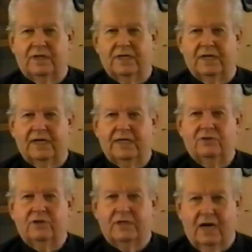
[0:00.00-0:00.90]
the
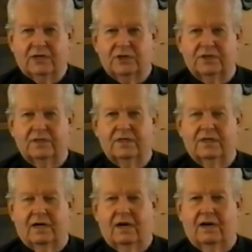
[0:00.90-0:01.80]
introduction
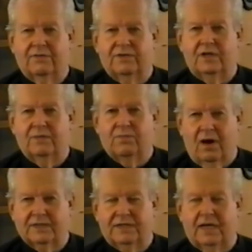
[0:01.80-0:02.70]
of the
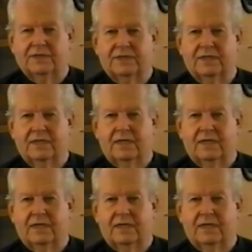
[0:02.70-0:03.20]
process,